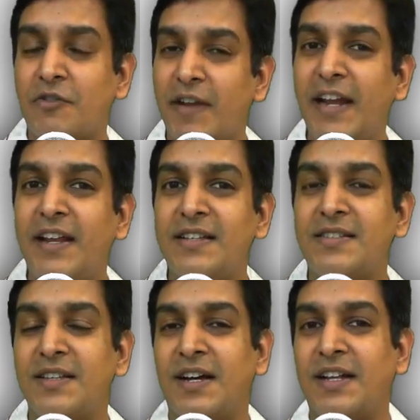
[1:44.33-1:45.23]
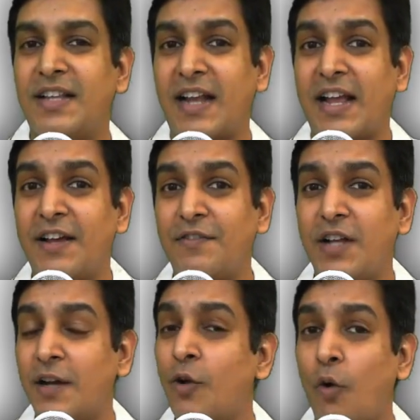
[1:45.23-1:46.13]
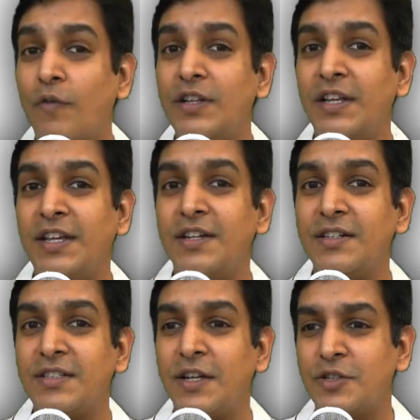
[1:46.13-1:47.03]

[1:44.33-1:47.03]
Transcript: trainings that I have done over the years.